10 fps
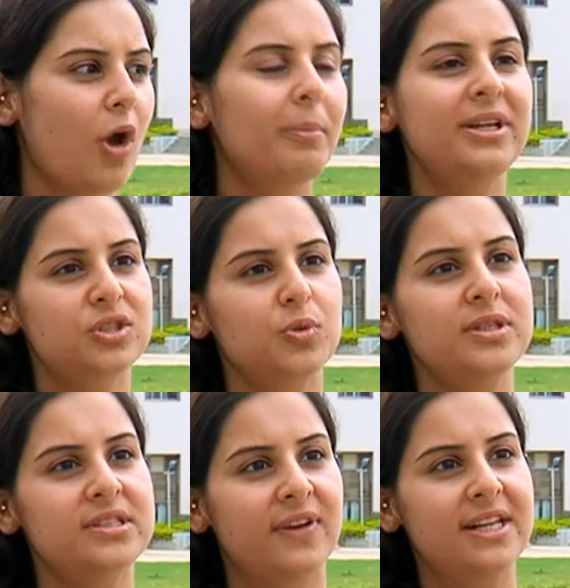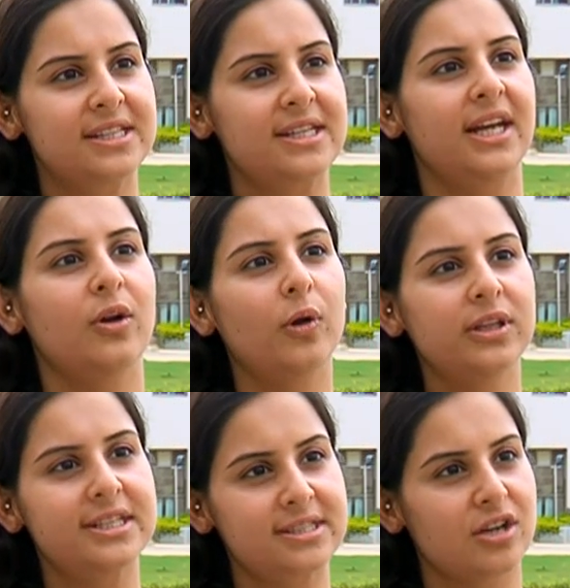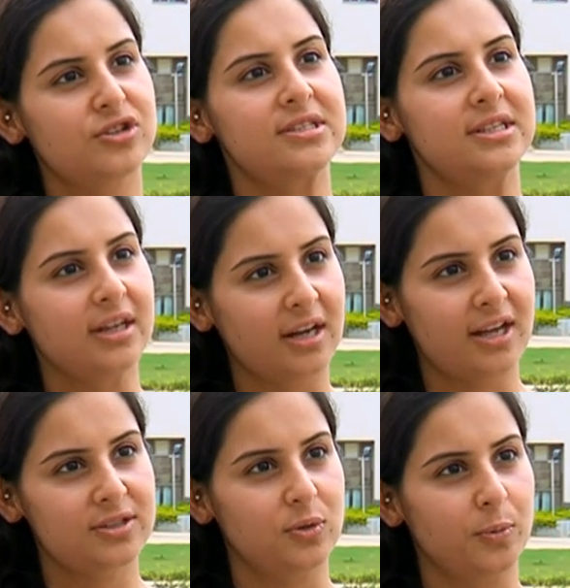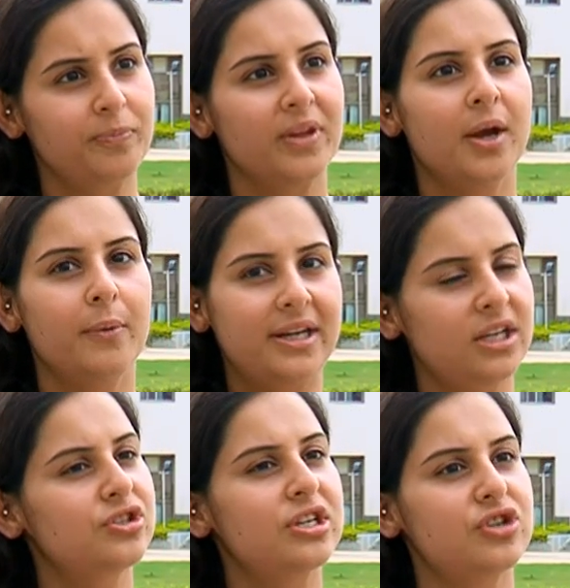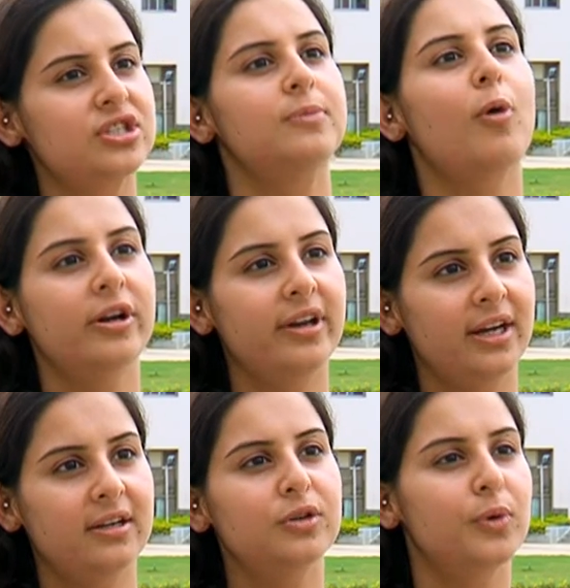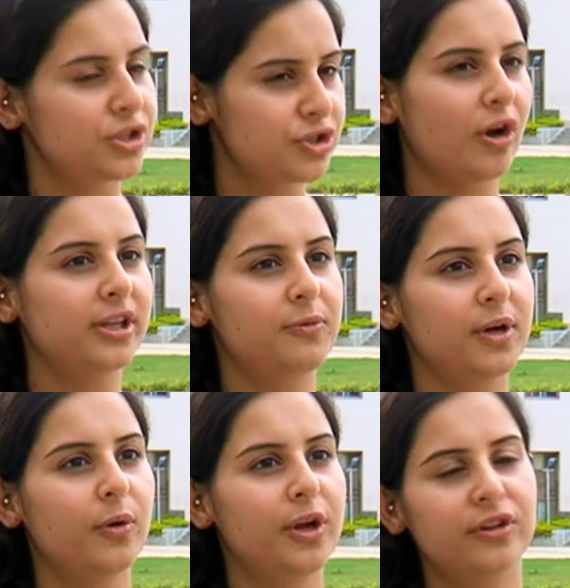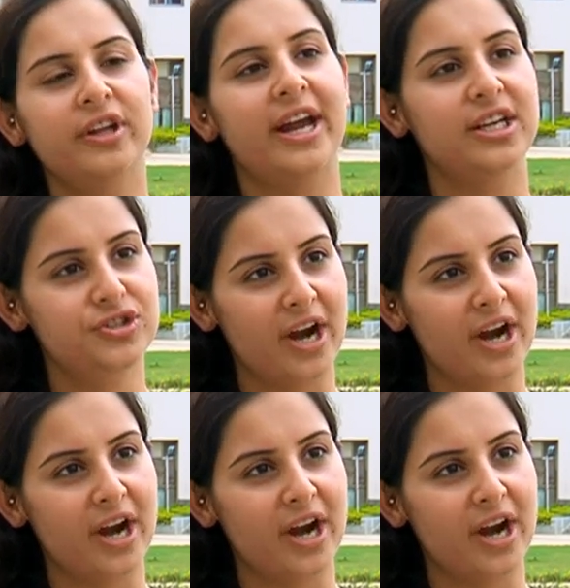Normally students felicitate all the discussions in the classroom where teacher is just a moderator to ensure that we are going on the right